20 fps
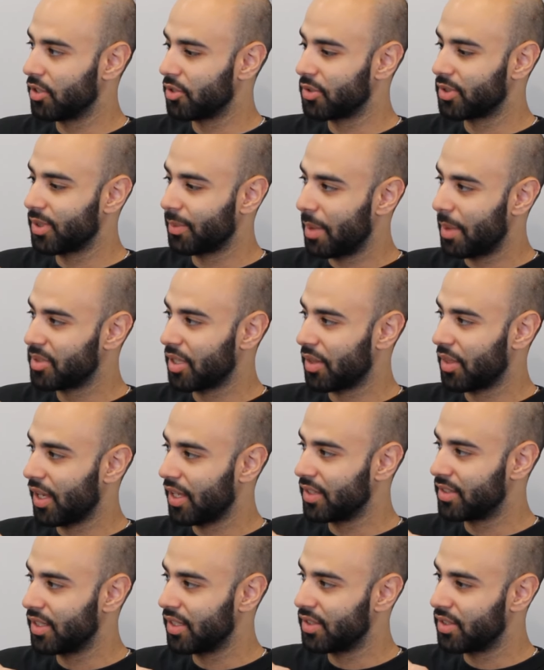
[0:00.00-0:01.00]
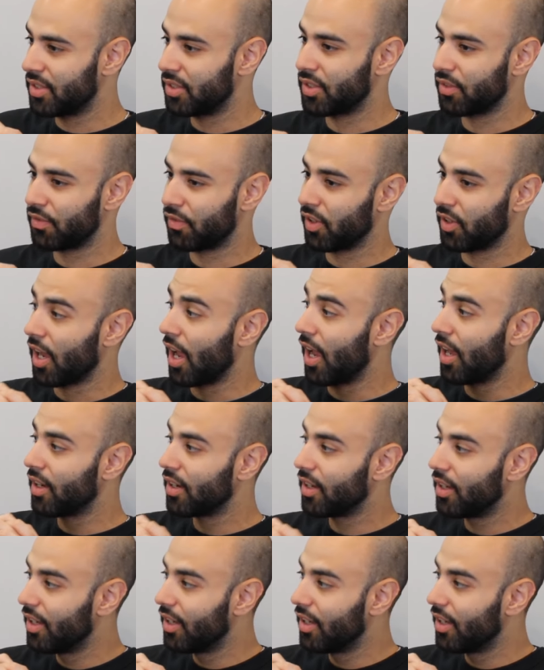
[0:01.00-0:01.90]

So sometimes I think it's easy to forget.